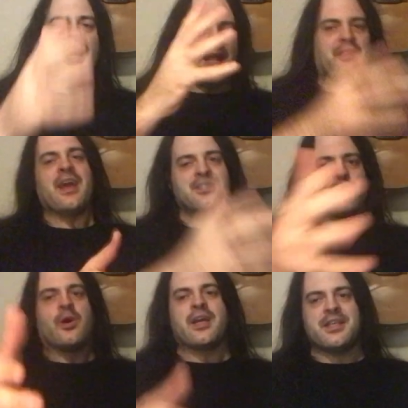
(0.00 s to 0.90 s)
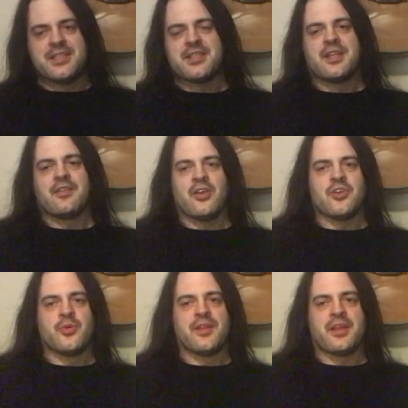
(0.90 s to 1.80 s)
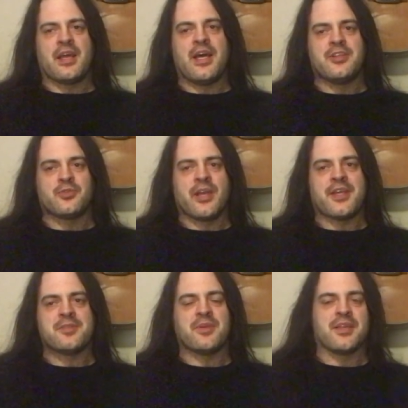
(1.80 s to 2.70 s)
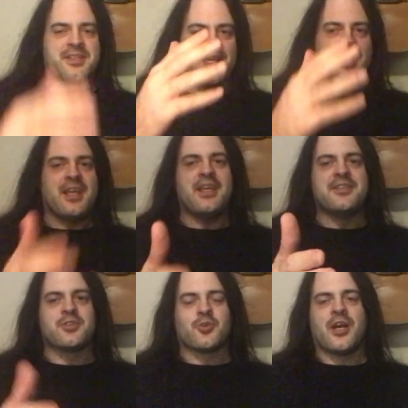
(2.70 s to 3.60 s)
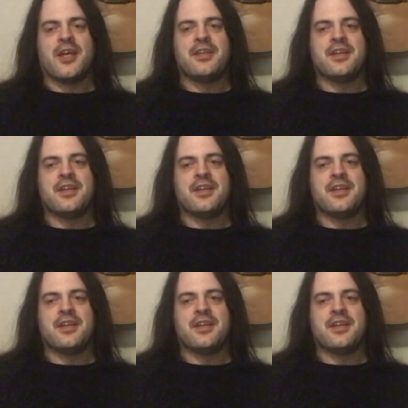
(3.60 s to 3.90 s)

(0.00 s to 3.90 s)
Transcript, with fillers: and that's why he's sitting there doing the contracts because he's trying.